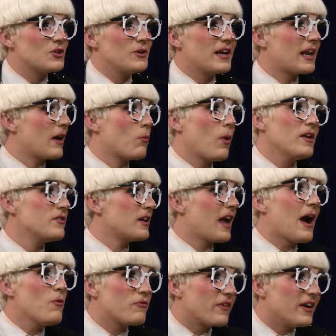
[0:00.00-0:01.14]
Julian Clary, one, the
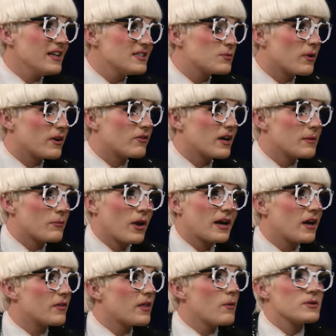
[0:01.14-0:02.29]
outfits were incredible. Like
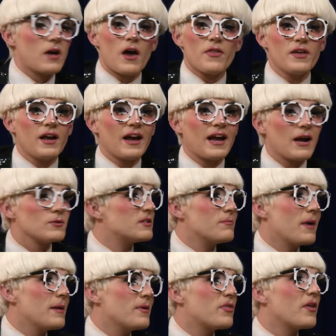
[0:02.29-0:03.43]
I think I counted
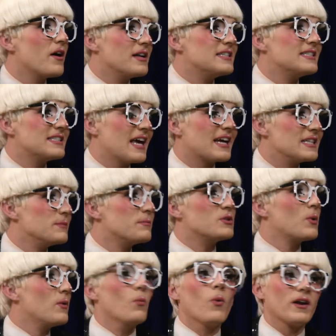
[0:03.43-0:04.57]
maybe 30 seconds
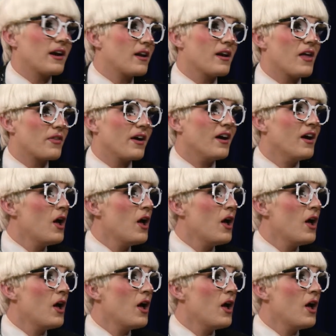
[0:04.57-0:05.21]
between one and another.